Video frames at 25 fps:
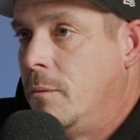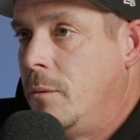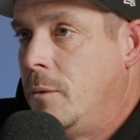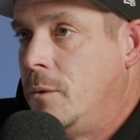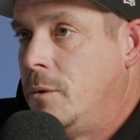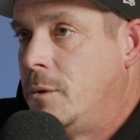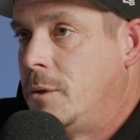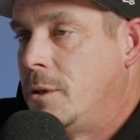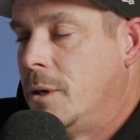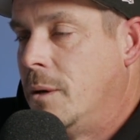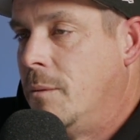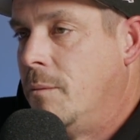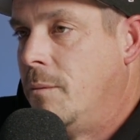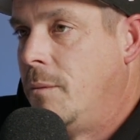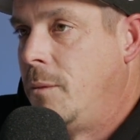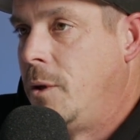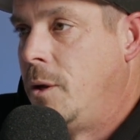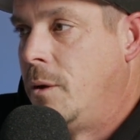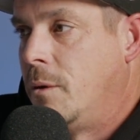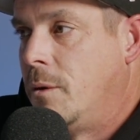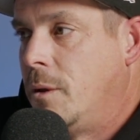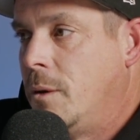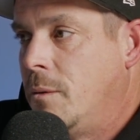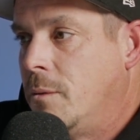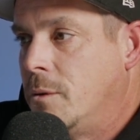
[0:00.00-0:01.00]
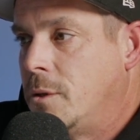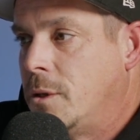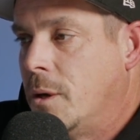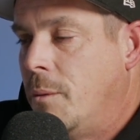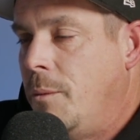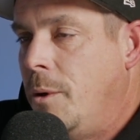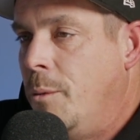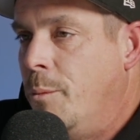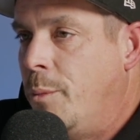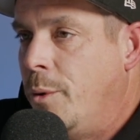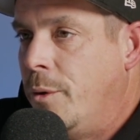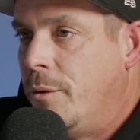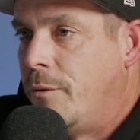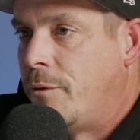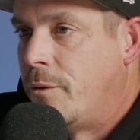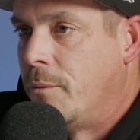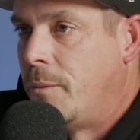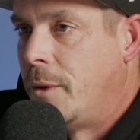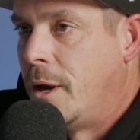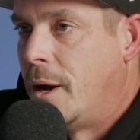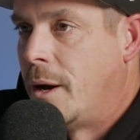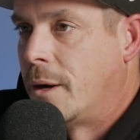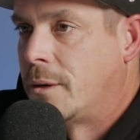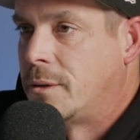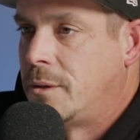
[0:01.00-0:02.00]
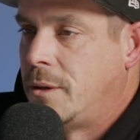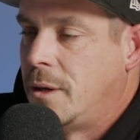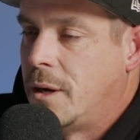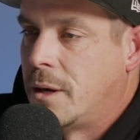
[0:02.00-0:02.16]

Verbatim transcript: With some, you know, there was some input from the arch- the